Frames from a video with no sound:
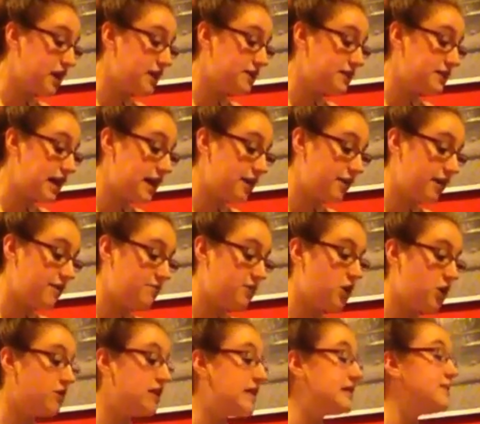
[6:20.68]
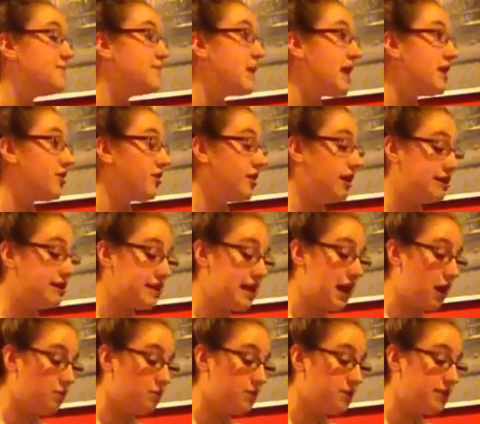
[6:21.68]
a diagram known as a pedigree to
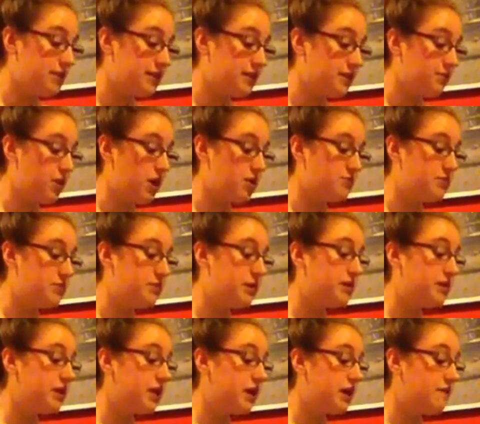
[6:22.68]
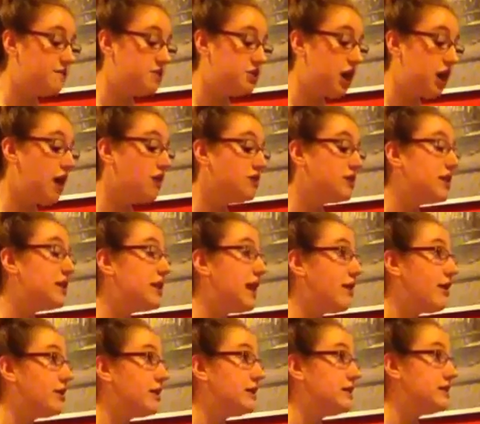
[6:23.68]
help predict the probability of a child
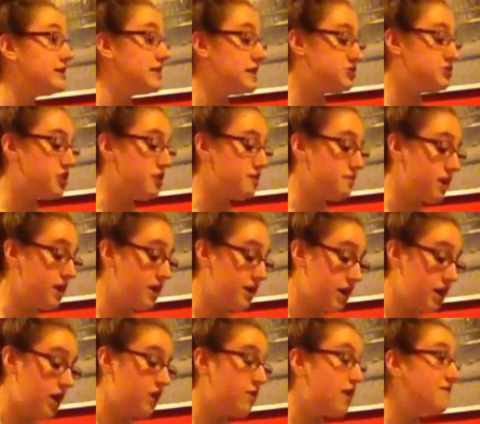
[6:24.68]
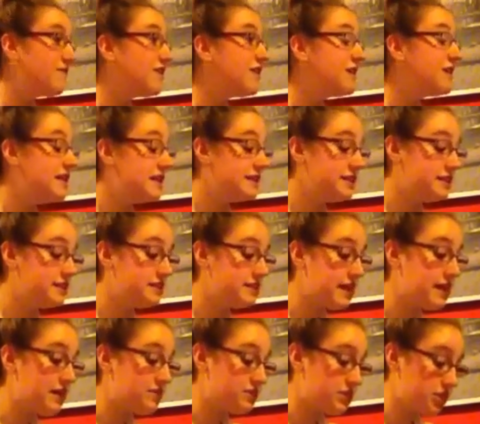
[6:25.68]
inheriting the syndrome. However, since
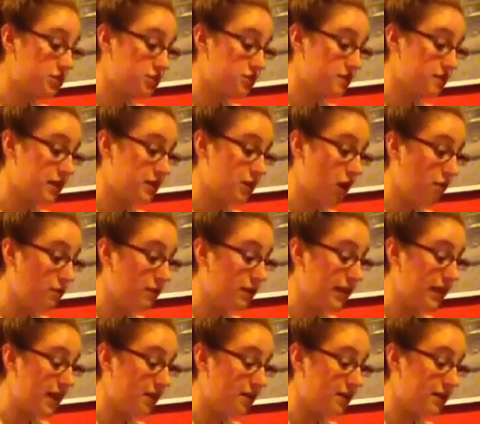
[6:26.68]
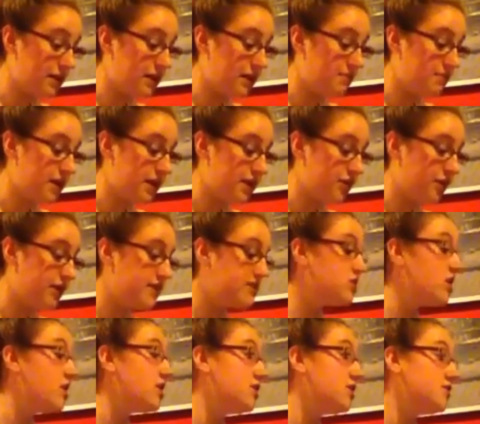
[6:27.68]
Down syndrome cannot be inherited, a pedigree is
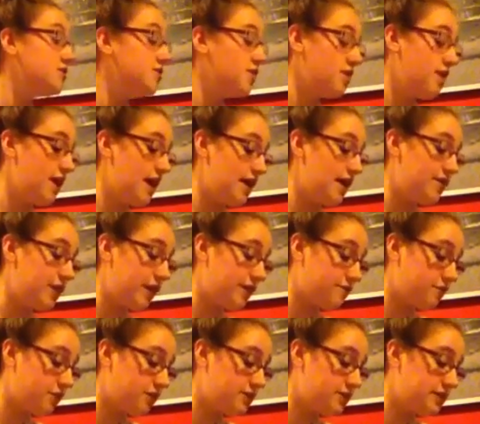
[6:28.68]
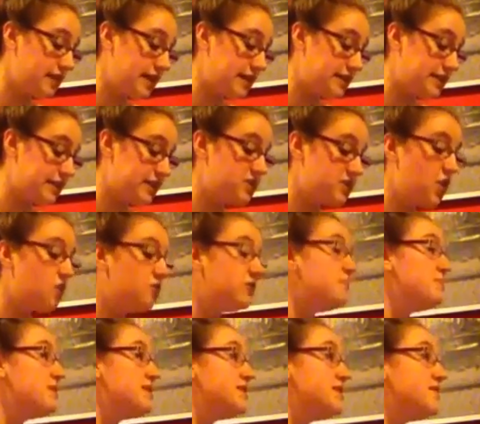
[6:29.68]
not useful, and therefore testing is the only
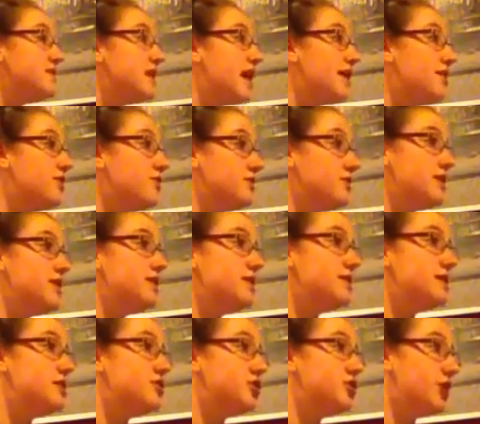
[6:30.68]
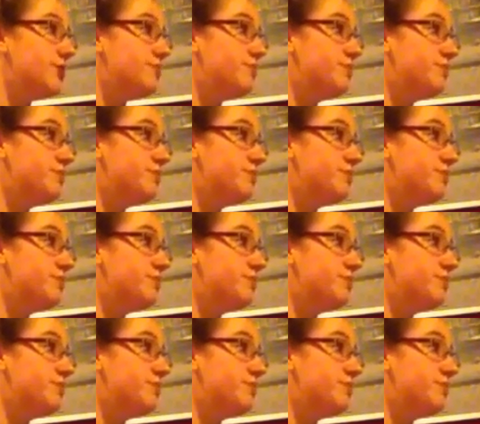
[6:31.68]
means of diagnosing the syndrome.